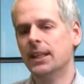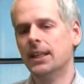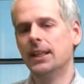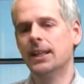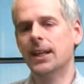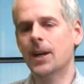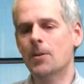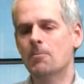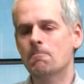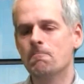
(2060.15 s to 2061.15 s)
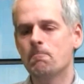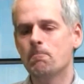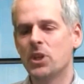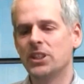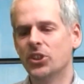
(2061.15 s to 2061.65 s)

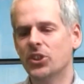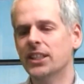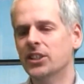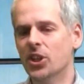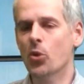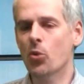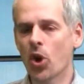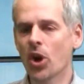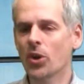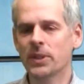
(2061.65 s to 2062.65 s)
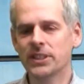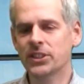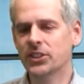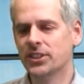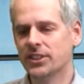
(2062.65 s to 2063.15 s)
So then you go wrong with
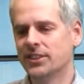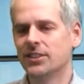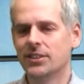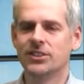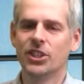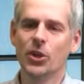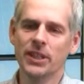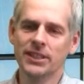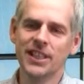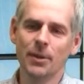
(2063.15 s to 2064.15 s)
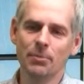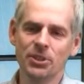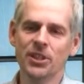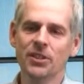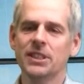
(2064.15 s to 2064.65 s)
just showing time
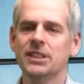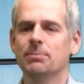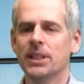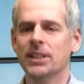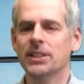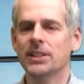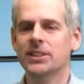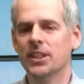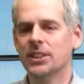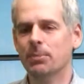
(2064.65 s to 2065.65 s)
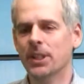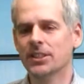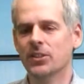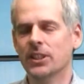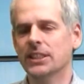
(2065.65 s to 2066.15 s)
series based on the GPS
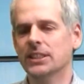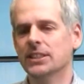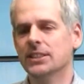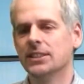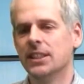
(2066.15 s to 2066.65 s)
locations.